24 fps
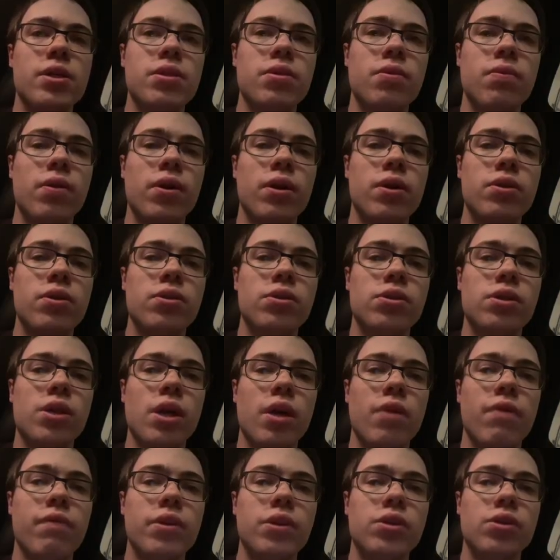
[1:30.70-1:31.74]
one. You just got
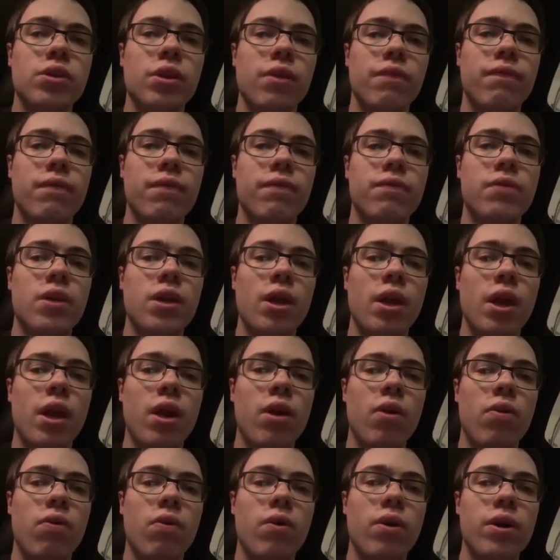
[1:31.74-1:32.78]
to reach like 15k
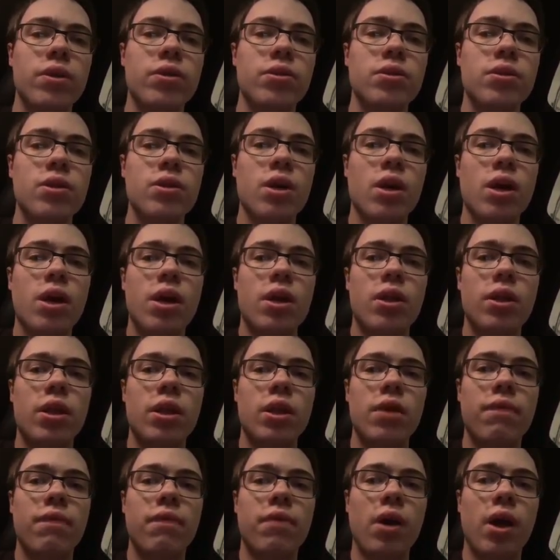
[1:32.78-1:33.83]
coins. Then
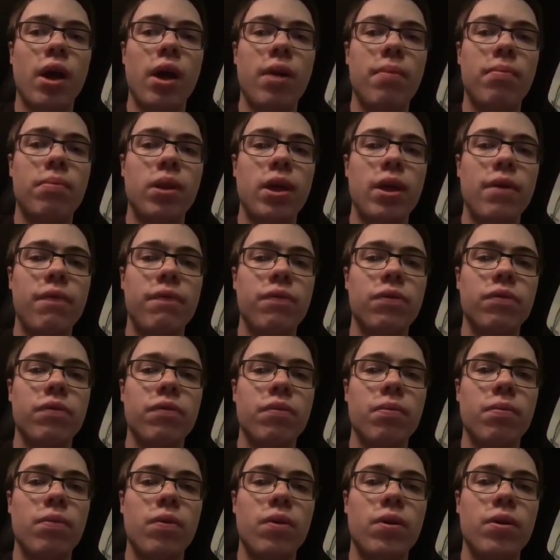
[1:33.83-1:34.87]
they've got Playful
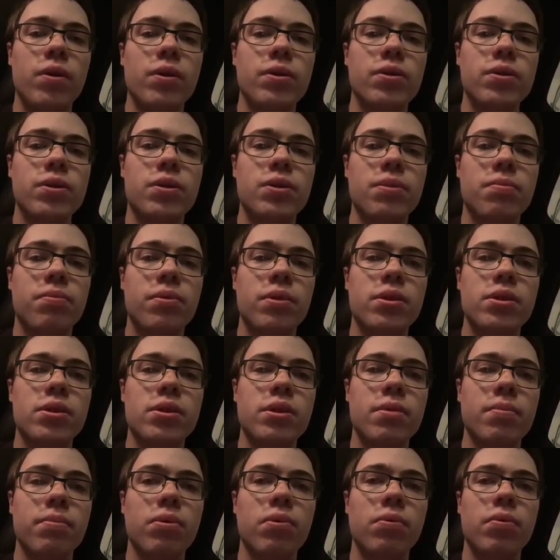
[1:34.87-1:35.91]
Rewards is a pretty
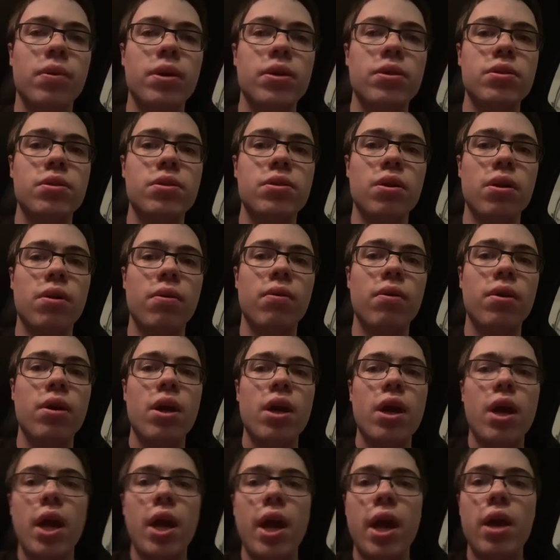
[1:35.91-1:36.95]
simple one. So
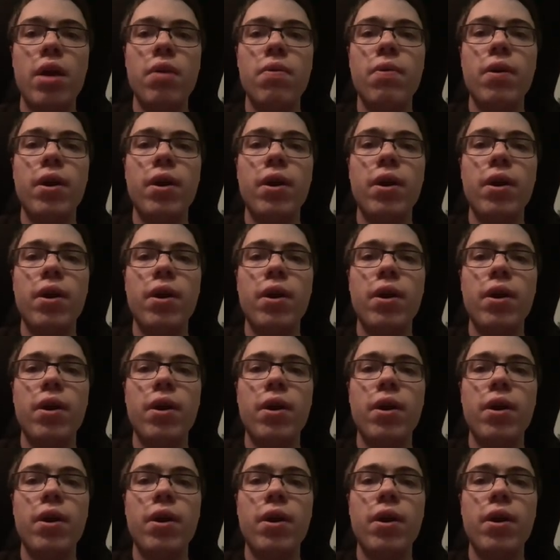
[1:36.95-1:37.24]
anyway,